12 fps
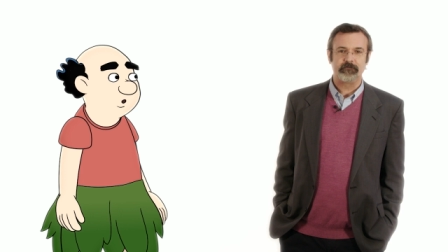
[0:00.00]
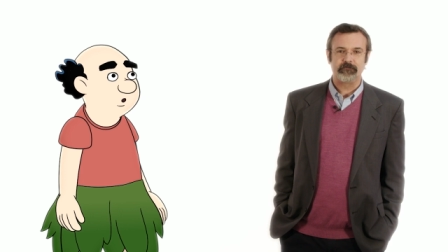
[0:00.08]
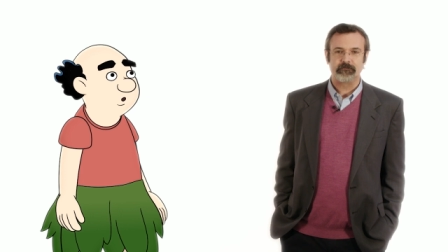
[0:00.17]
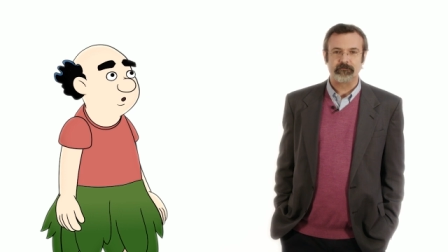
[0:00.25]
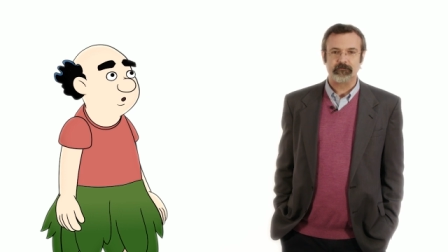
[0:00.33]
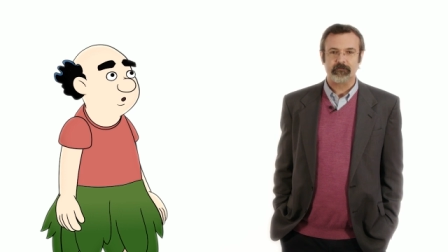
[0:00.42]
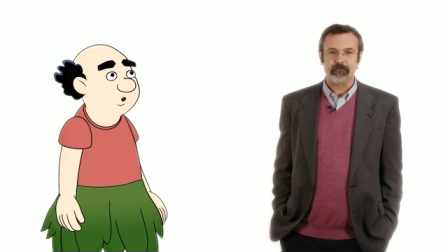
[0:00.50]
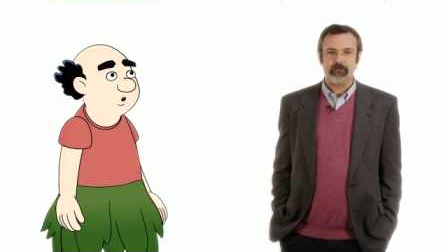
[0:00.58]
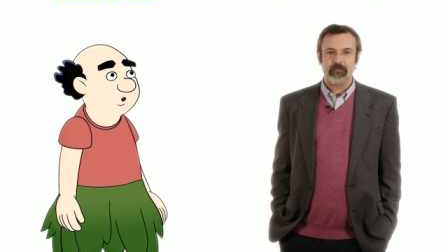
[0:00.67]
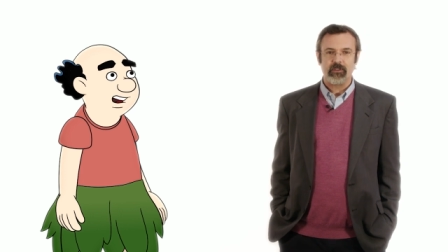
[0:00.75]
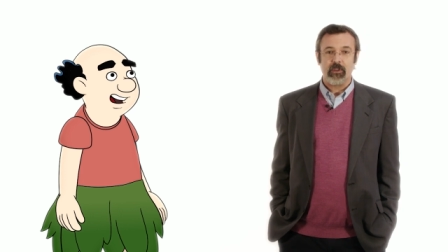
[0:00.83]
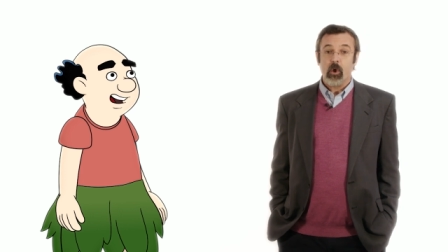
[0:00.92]

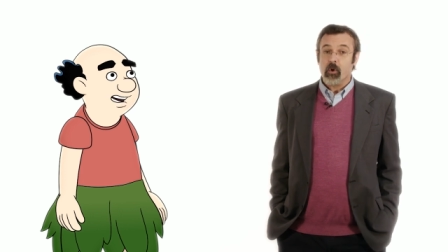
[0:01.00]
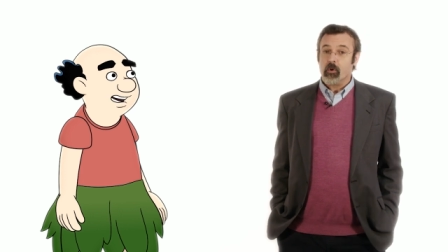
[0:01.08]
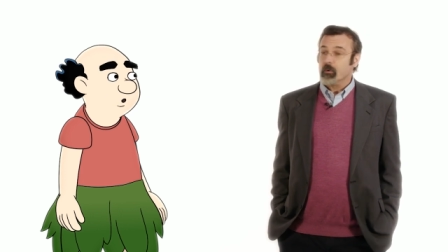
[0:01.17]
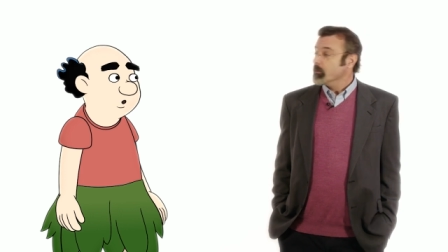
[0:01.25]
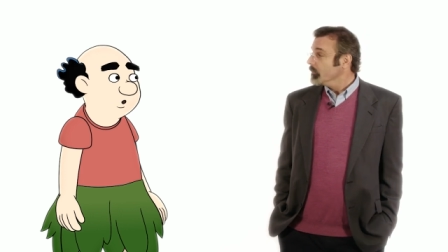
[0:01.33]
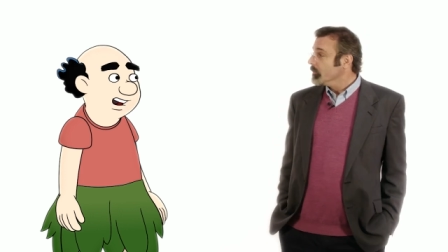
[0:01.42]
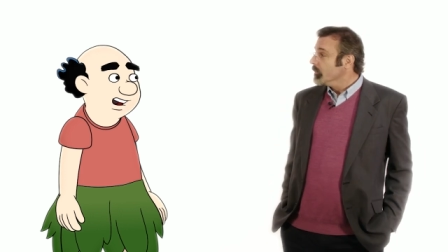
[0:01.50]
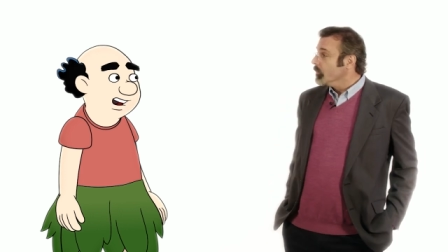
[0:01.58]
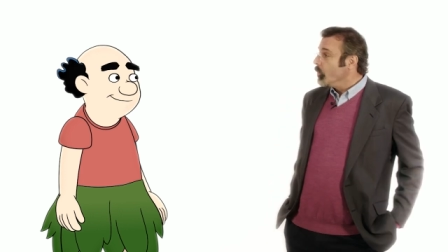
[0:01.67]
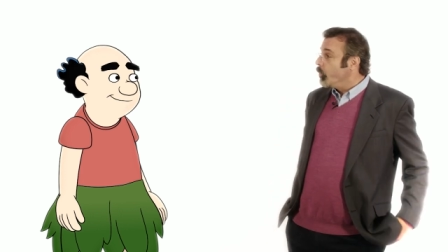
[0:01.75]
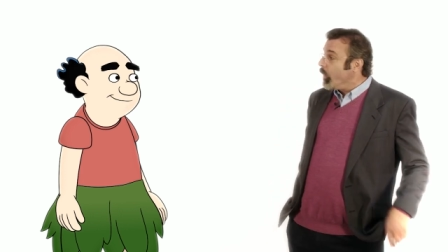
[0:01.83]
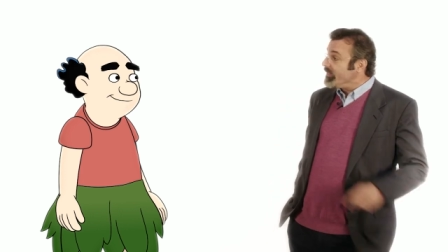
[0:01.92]
Whoa, that's cool.
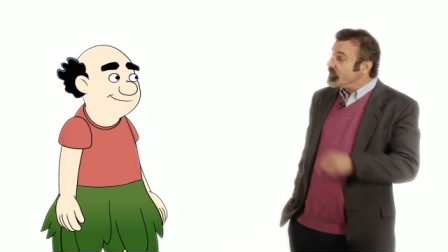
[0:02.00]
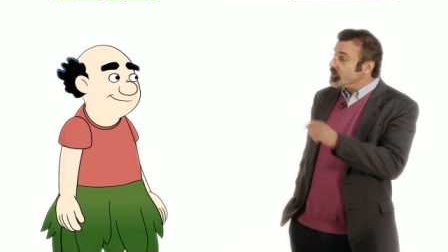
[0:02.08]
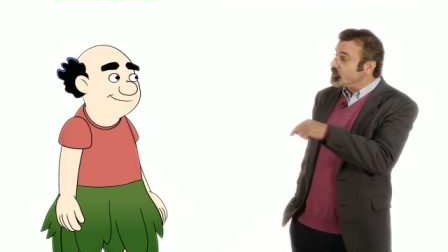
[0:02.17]
When